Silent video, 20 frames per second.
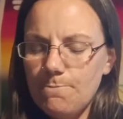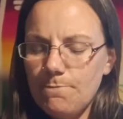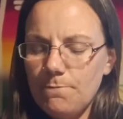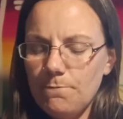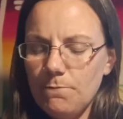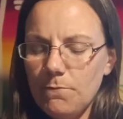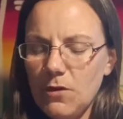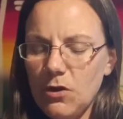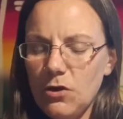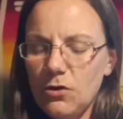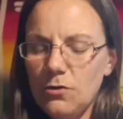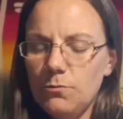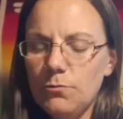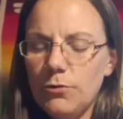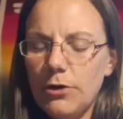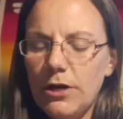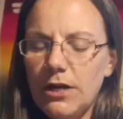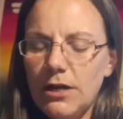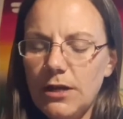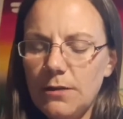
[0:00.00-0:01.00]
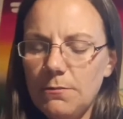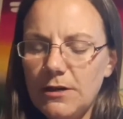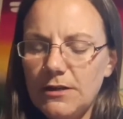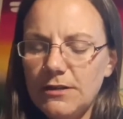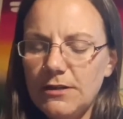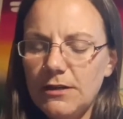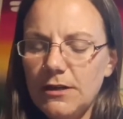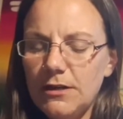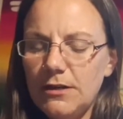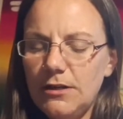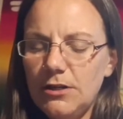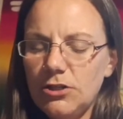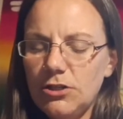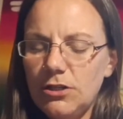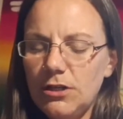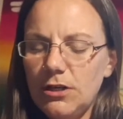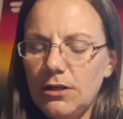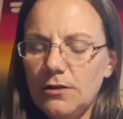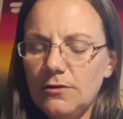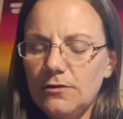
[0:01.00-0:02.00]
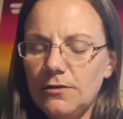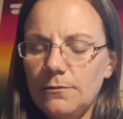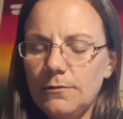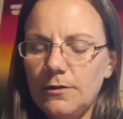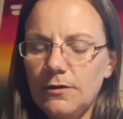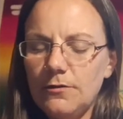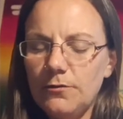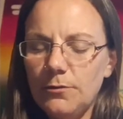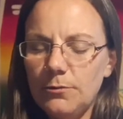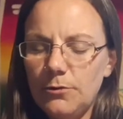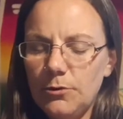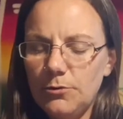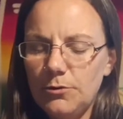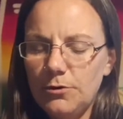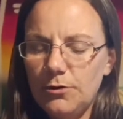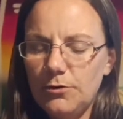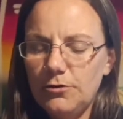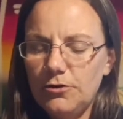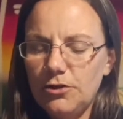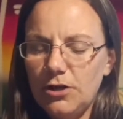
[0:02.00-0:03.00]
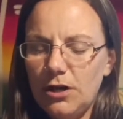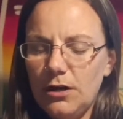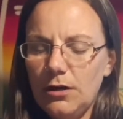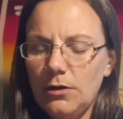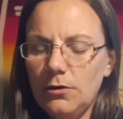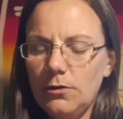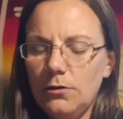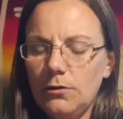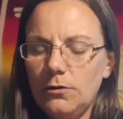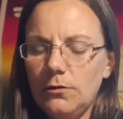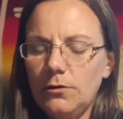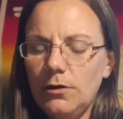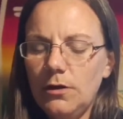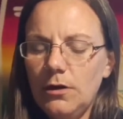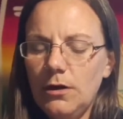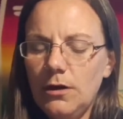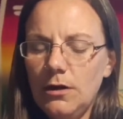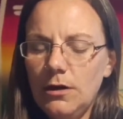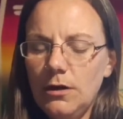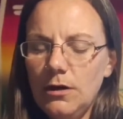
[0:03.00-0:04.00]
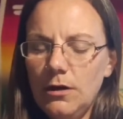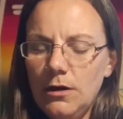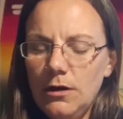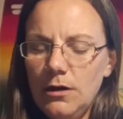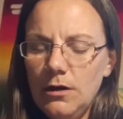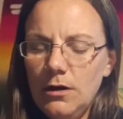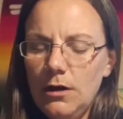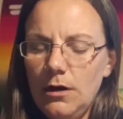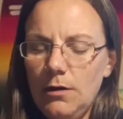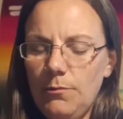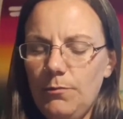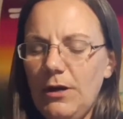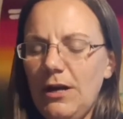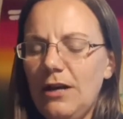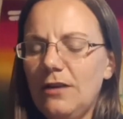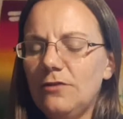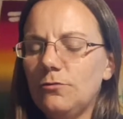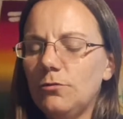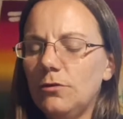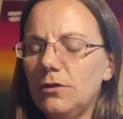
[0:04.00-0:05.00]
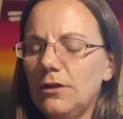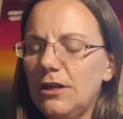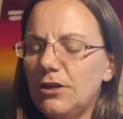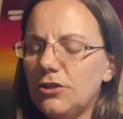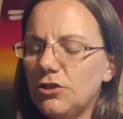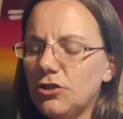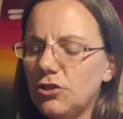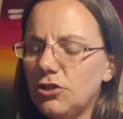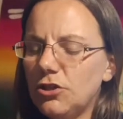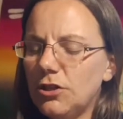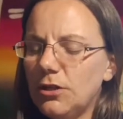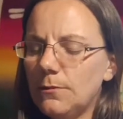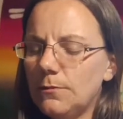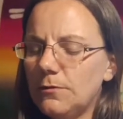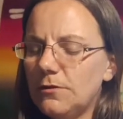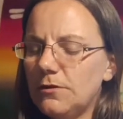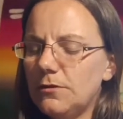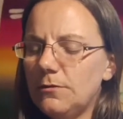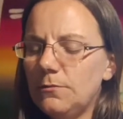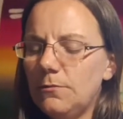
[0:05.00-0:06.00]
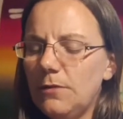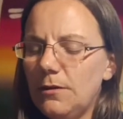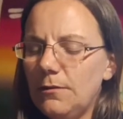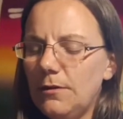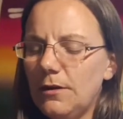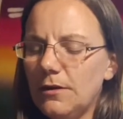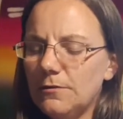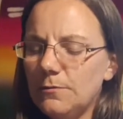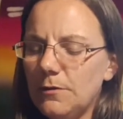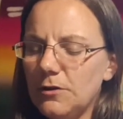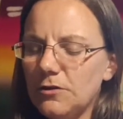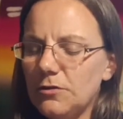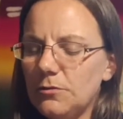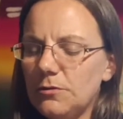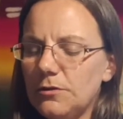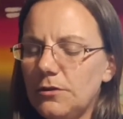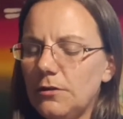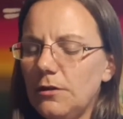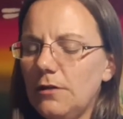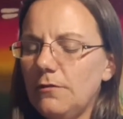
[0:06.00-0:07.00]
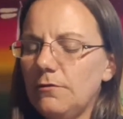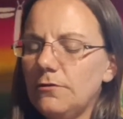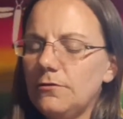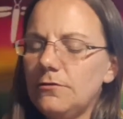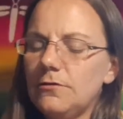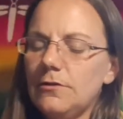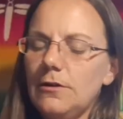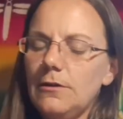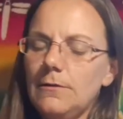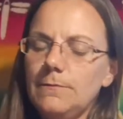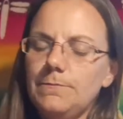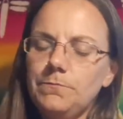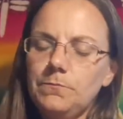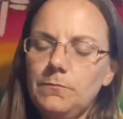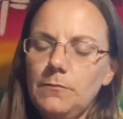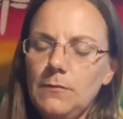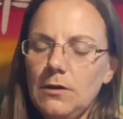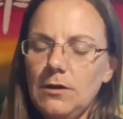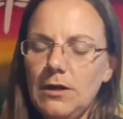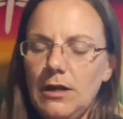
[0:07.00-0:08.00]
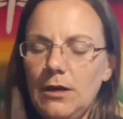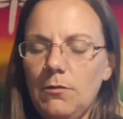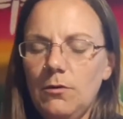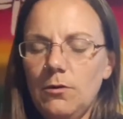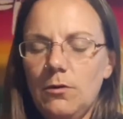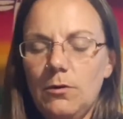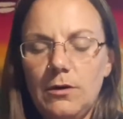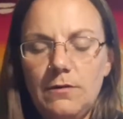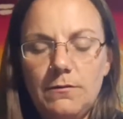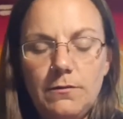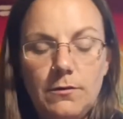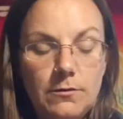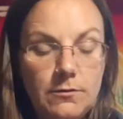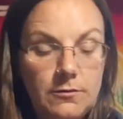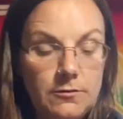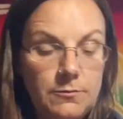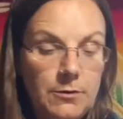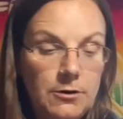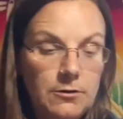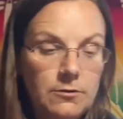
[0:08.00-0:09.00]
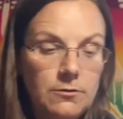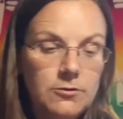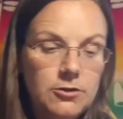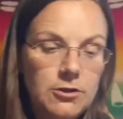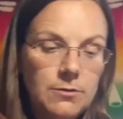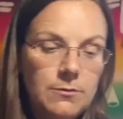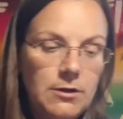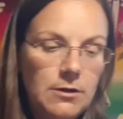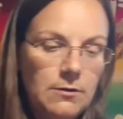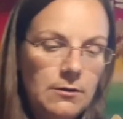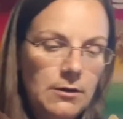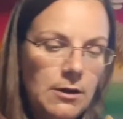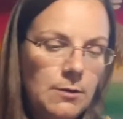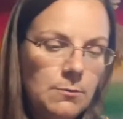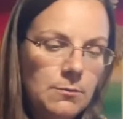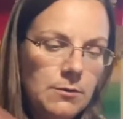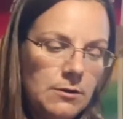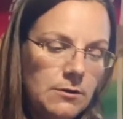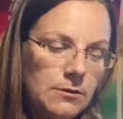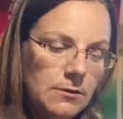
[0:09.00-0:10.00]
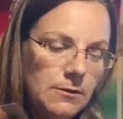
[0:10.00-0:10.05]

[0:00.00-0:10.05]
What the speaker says: you're breaking mental conditioning, something from you when you're a child. Past relationships, maybe especially with the lovers there. Okay, I won't go any further, Spirit. Don't shut me down again, please.